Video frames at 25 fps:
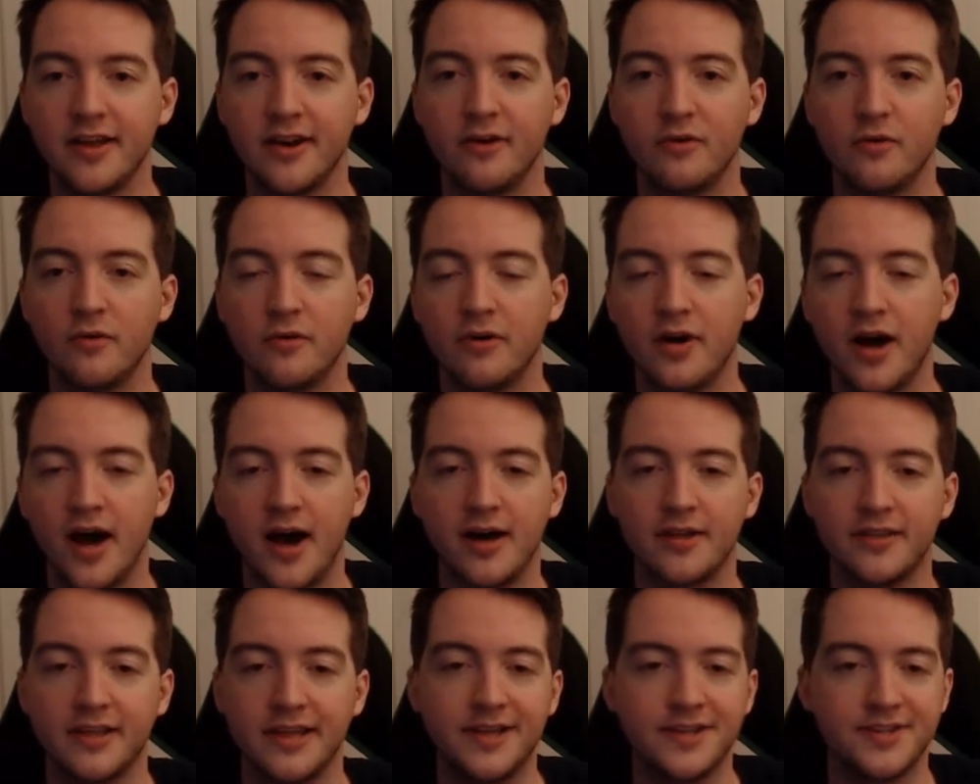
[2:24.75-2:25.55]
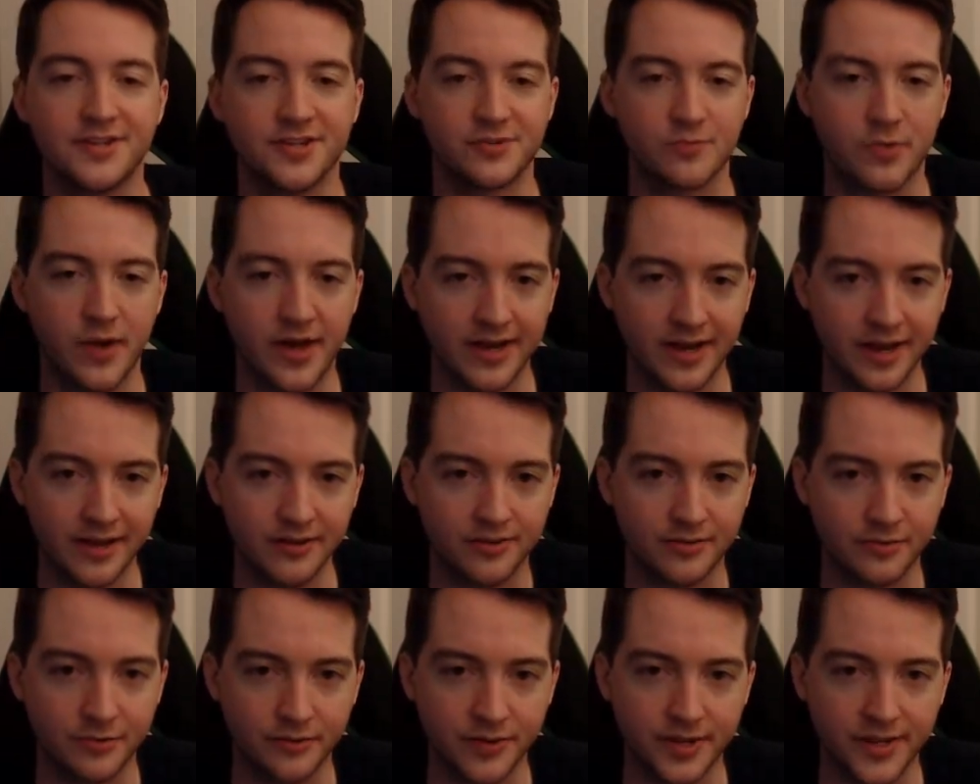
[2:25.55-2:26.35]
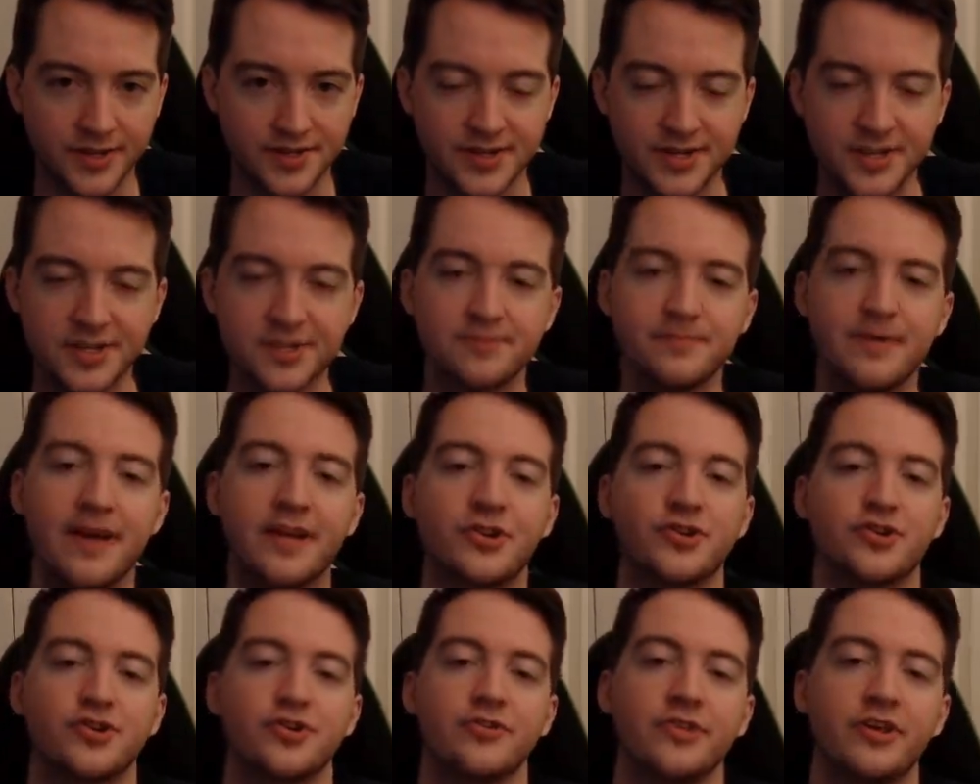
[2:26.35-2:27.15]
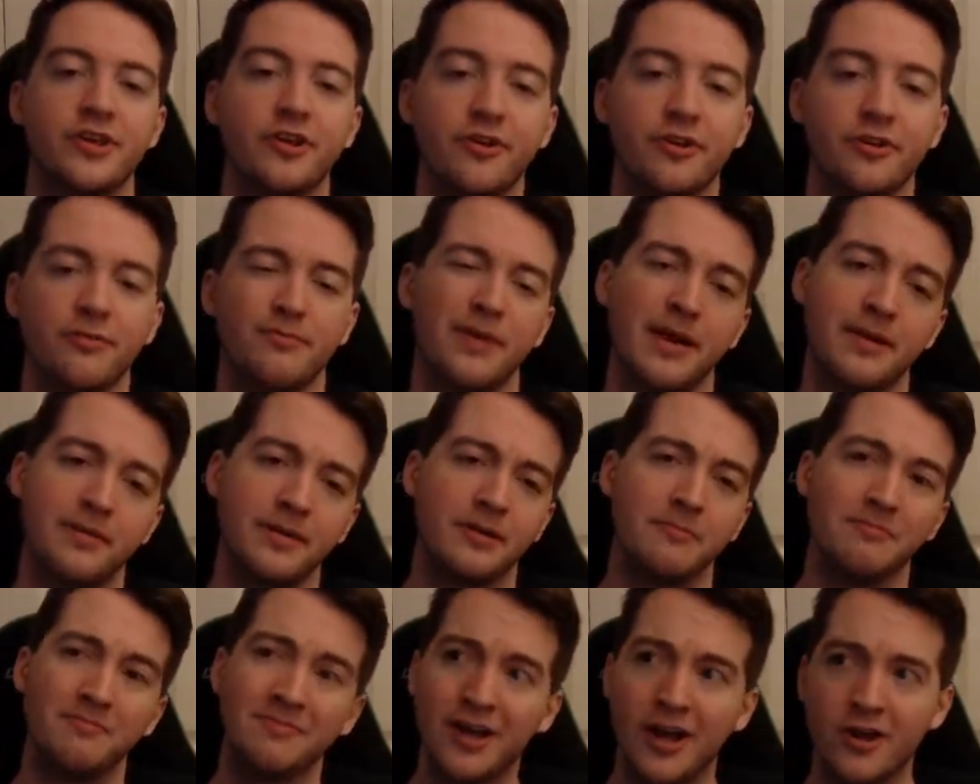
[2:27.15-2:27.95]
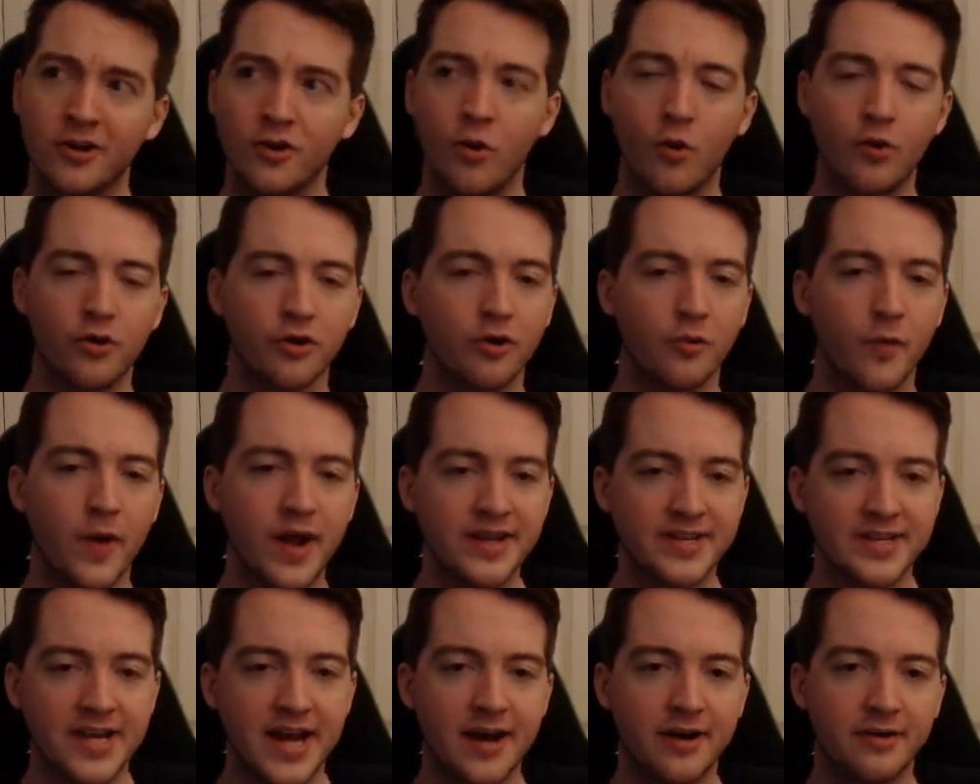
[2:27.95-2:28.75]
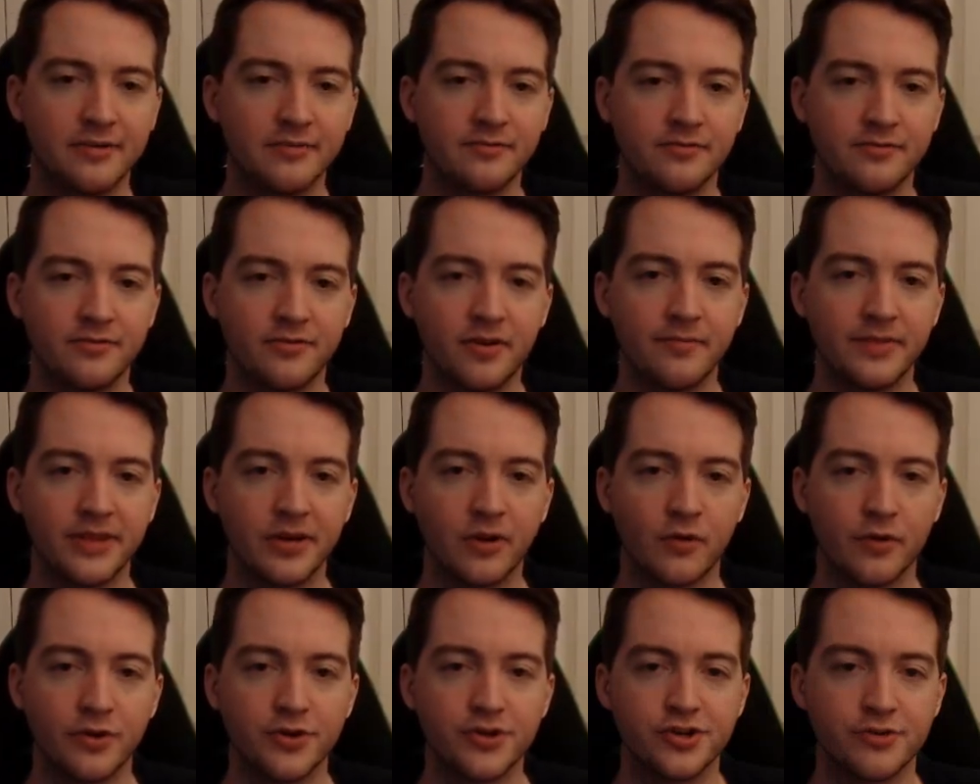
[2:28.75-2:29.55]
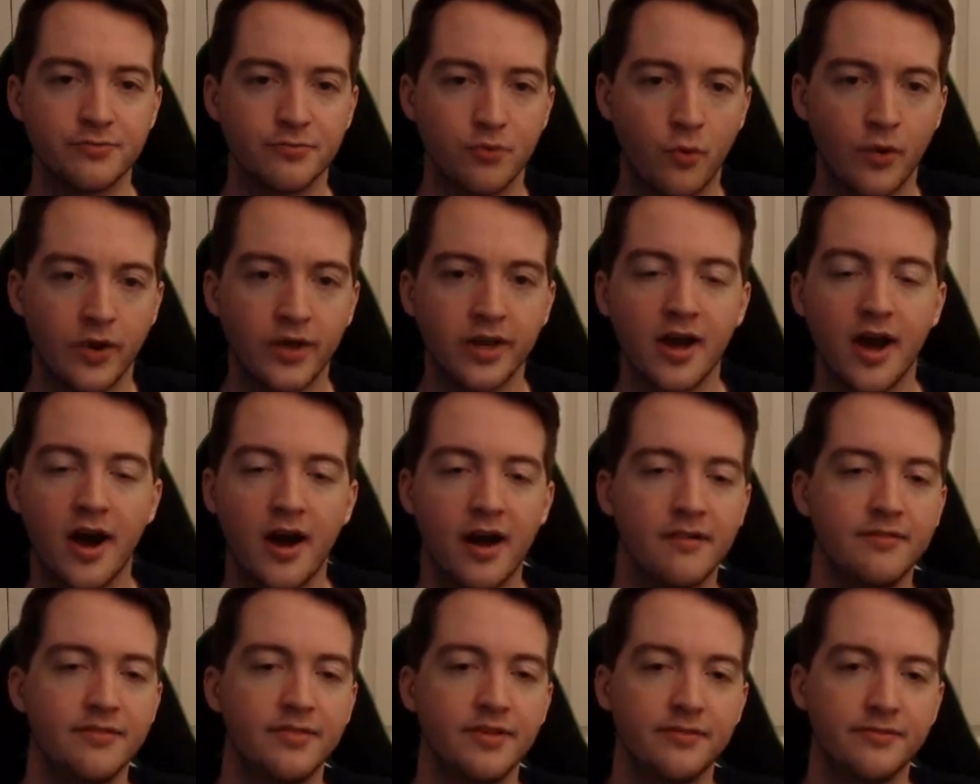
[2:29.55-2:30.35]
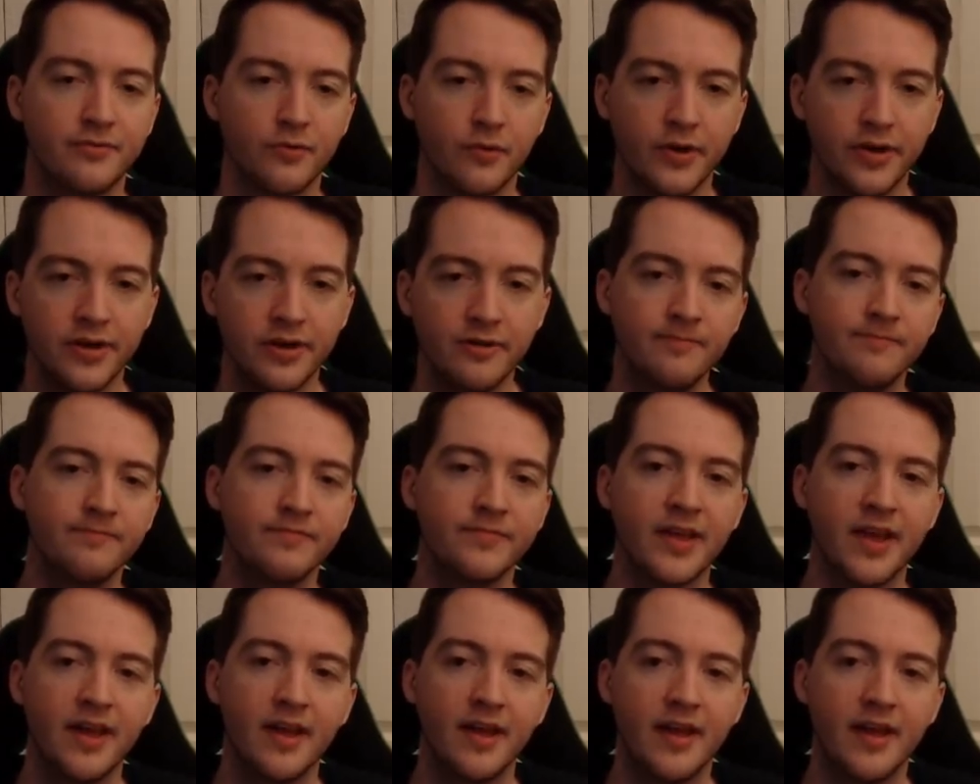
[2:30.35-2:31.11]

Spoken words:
The easiest way to get through this is make sure that you're maybe quarter way down from the origin point of the void.